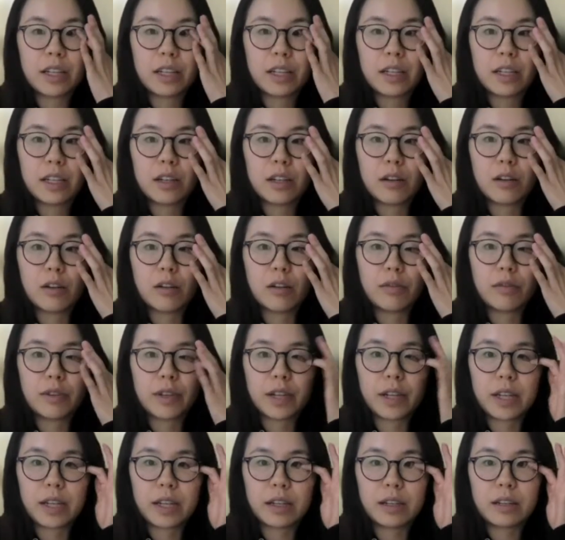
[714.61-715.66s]

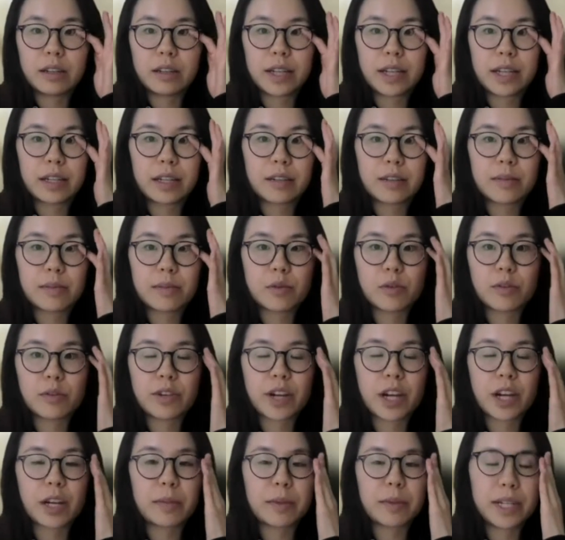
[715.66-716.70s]
hopefully like some sort of
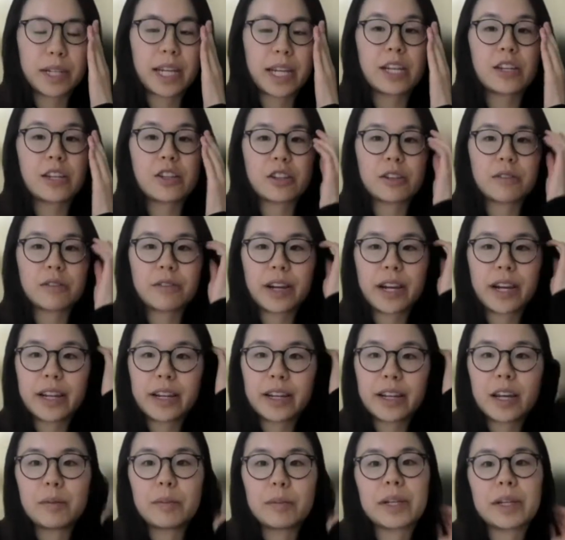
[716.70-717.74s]
documentation, right? And
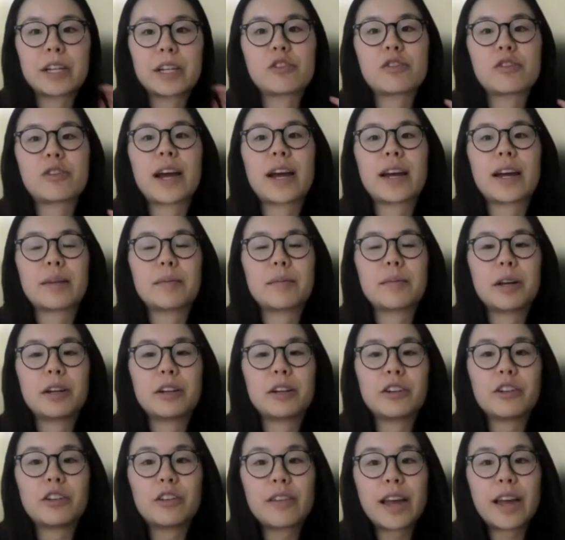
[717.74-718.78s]
helping to track and
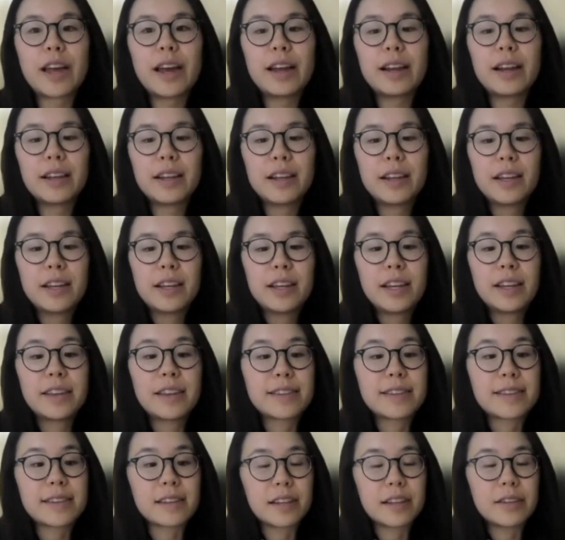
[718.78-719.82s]
monitor that in
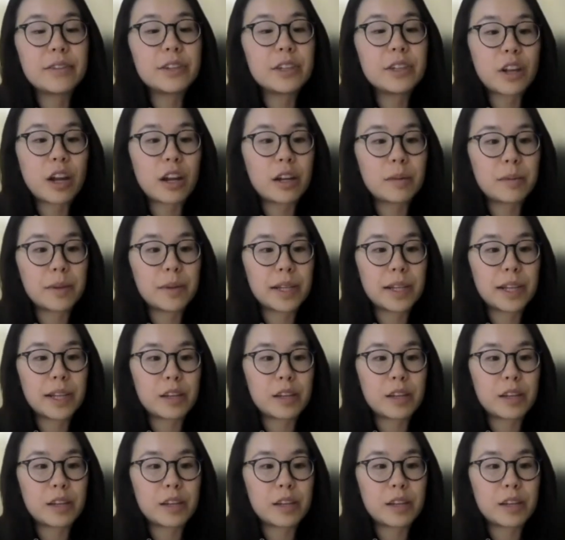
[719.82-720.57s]
this living document, like you